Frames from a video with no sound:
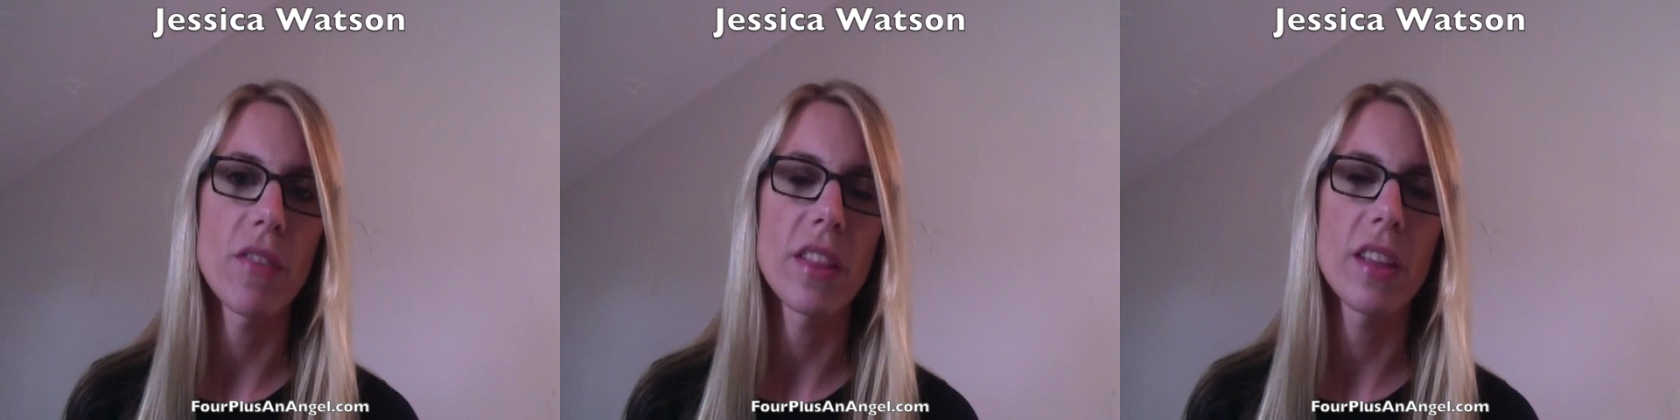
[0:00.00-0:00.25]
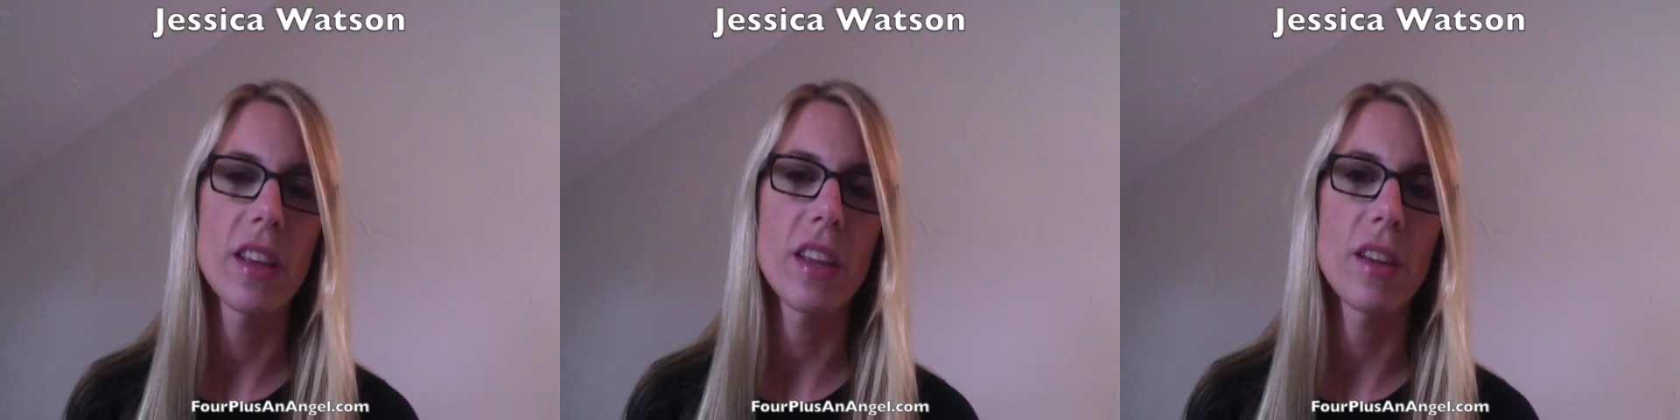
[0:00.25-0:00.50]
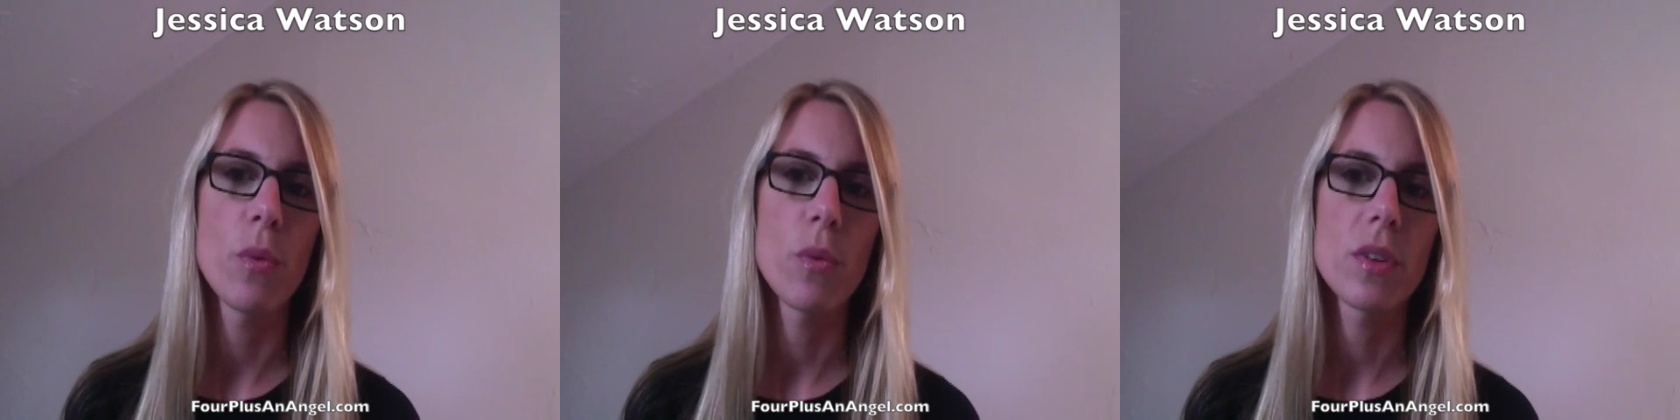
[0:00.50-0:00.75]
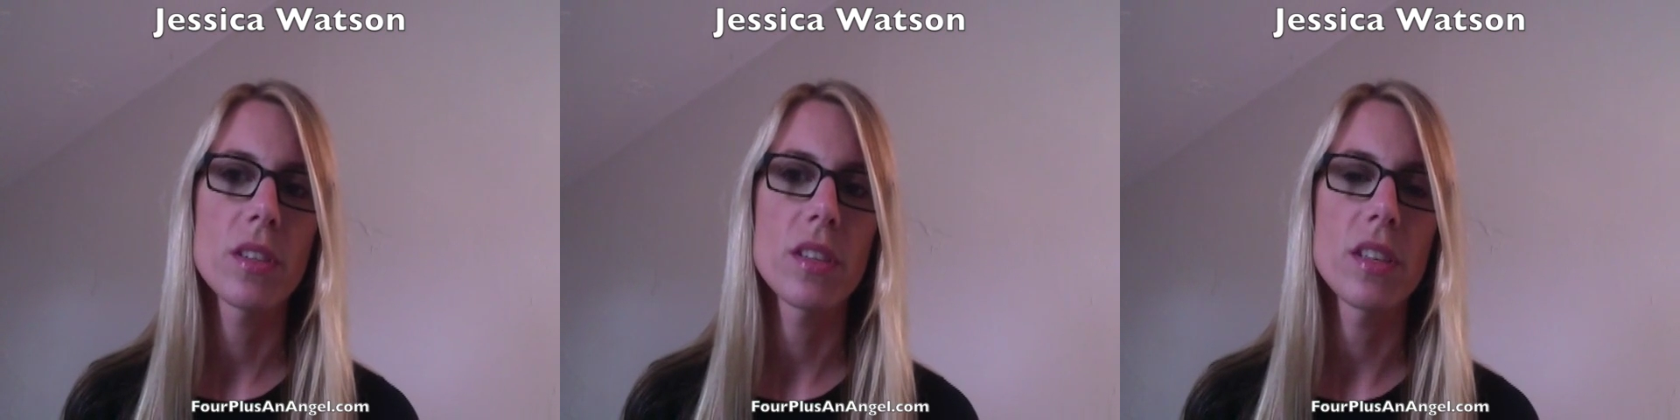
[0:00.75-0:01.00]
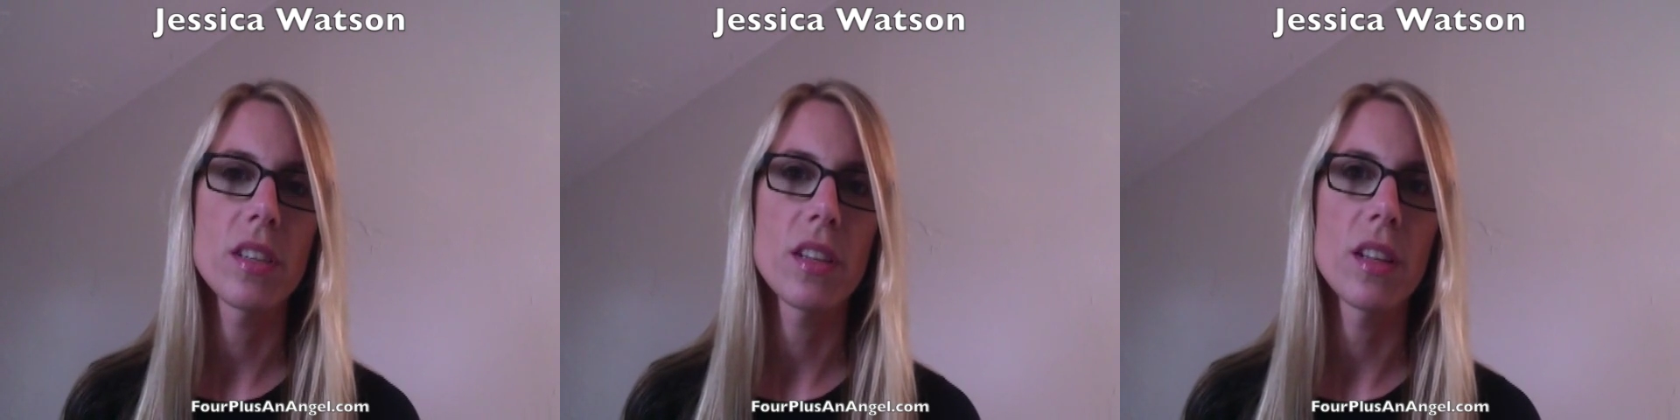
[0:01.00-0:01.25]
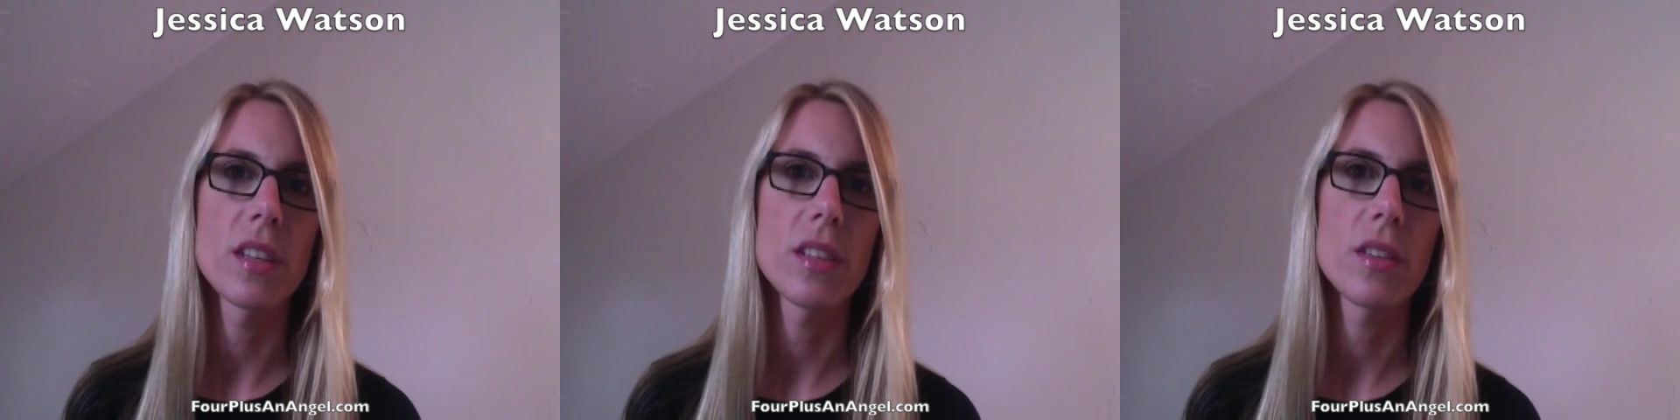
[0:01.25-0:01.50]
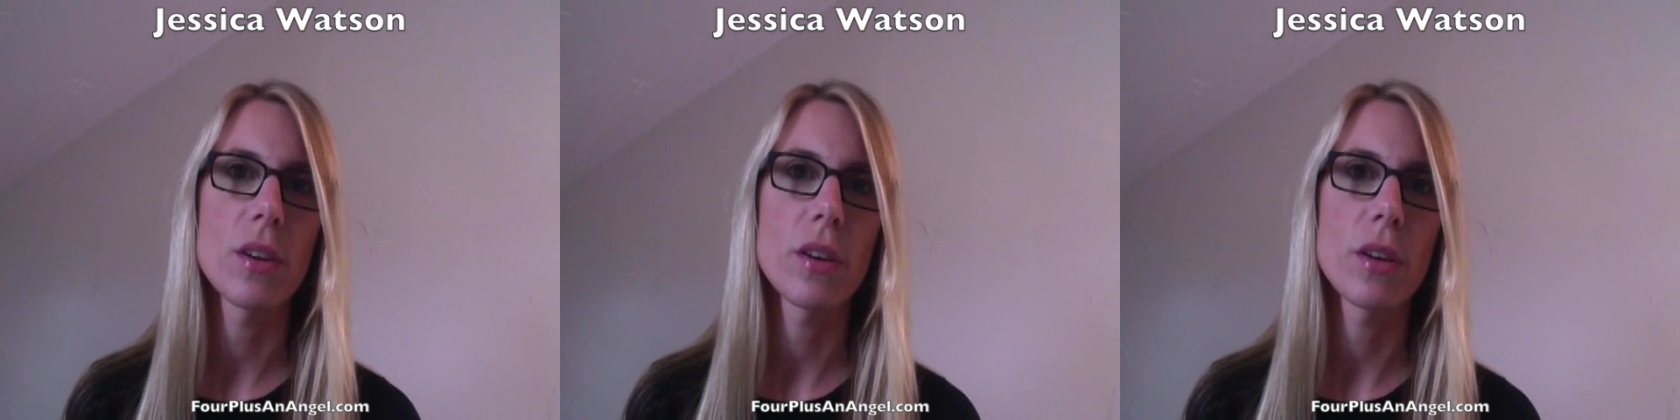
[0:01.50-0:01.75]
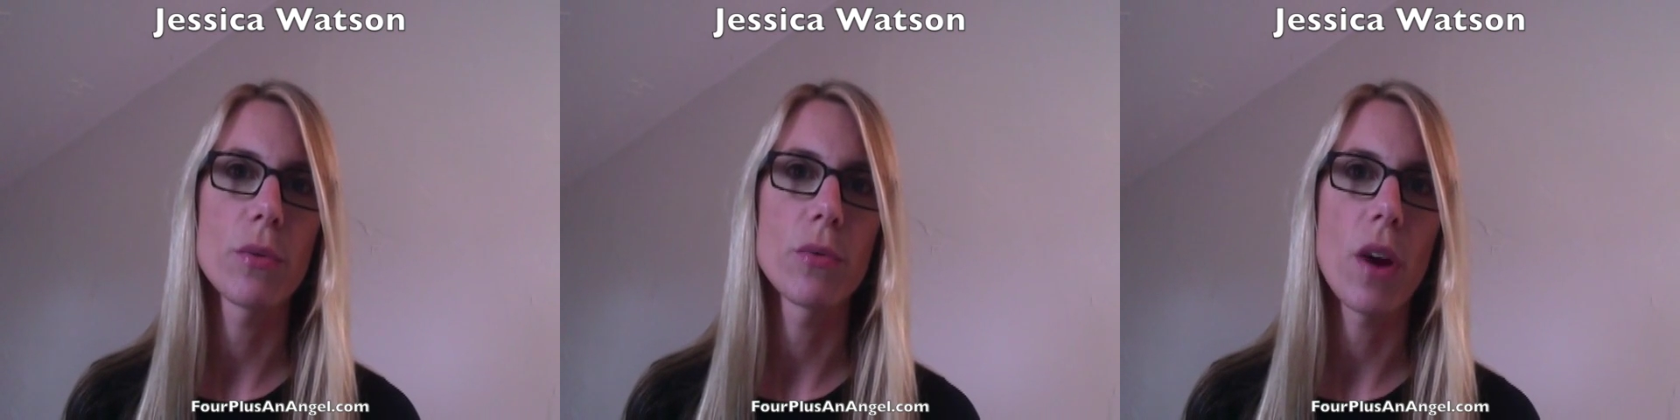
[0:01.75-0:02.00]
I think it wasn't until I
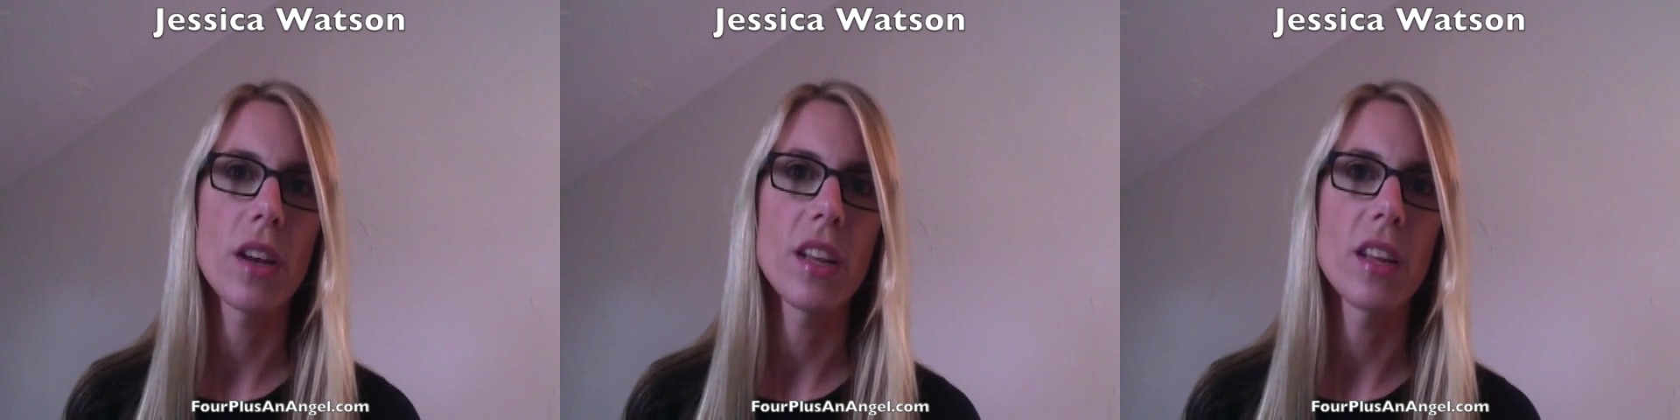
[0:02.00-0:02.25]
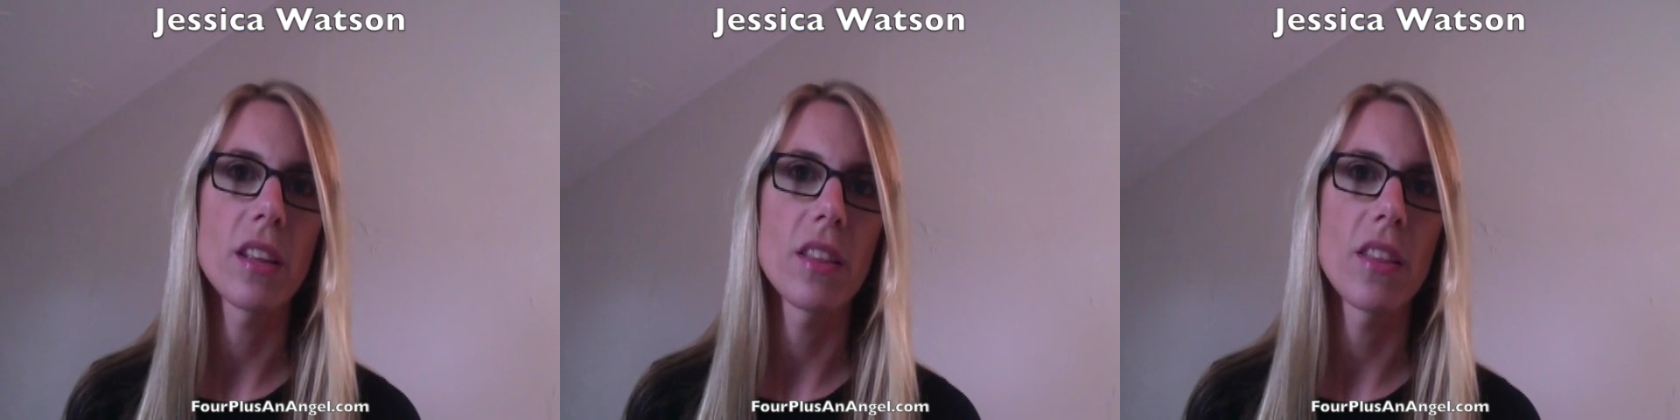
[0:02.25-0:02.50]
started writing